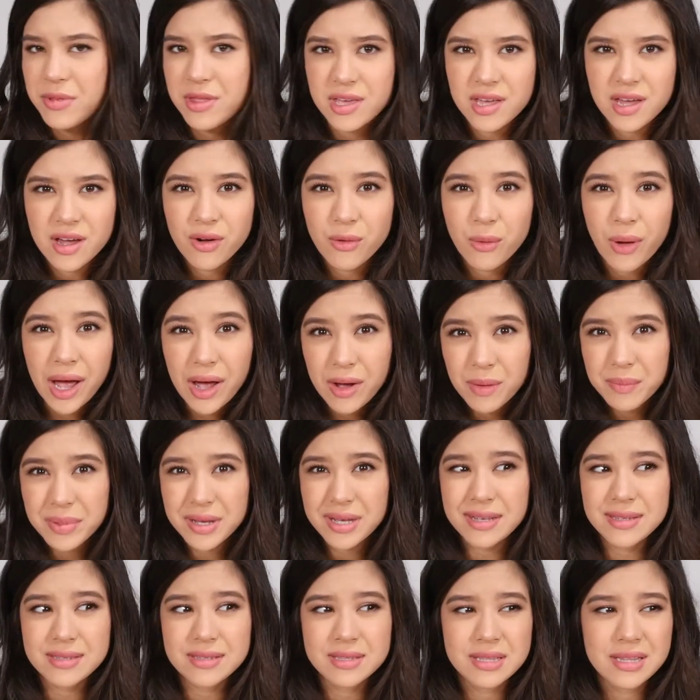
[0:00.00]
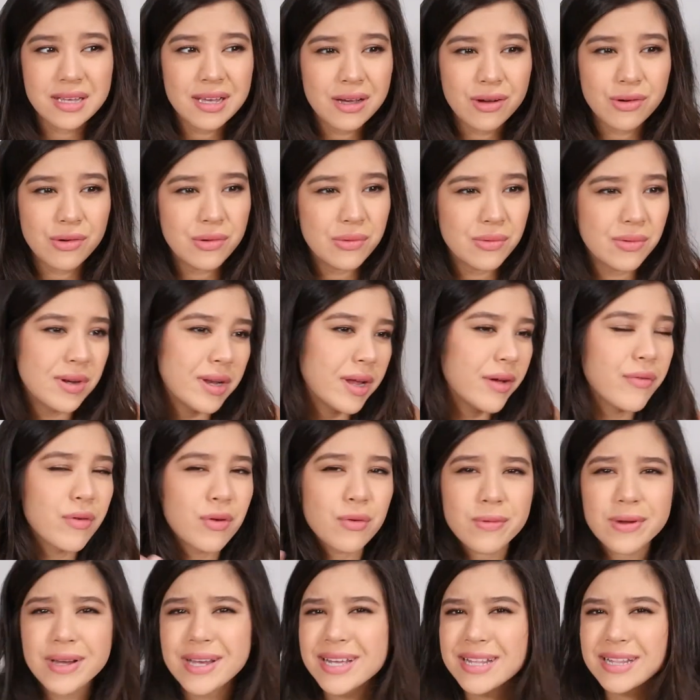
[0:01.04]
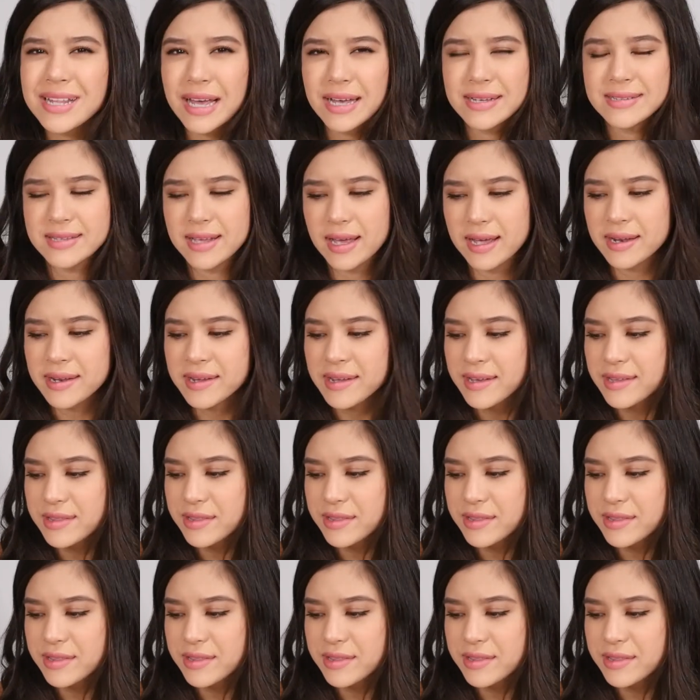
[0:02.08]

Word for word: Theo out because Theo never realized that